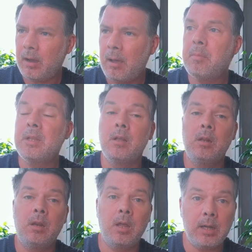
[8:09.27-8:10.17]
I made a
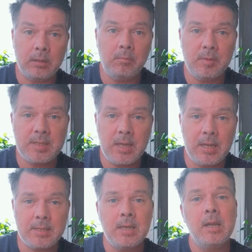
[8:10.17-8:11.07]
lot of
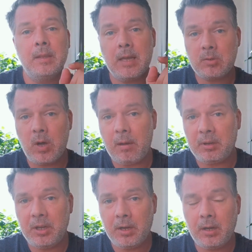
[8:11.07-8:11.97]
mistakes. That's why
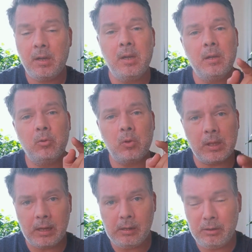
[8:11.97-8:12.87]
I'm here to
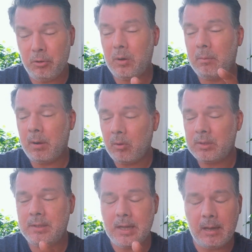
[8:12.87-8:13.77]
tell you
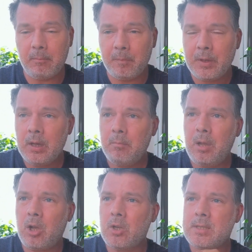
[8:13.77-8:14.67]
about them,
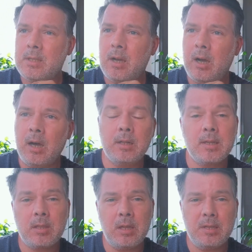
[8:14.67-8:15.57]
because the
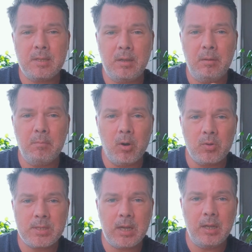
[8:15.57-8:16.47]
hardest thing in
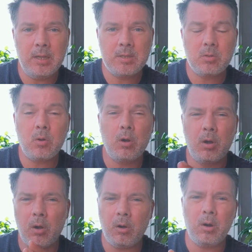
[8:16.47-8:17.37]
bonsai is to
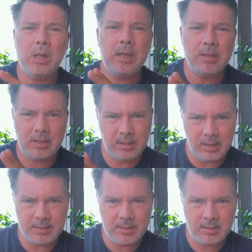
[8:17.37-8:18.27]
correlate
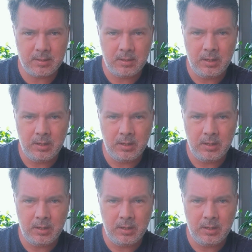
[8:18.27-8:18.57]
things.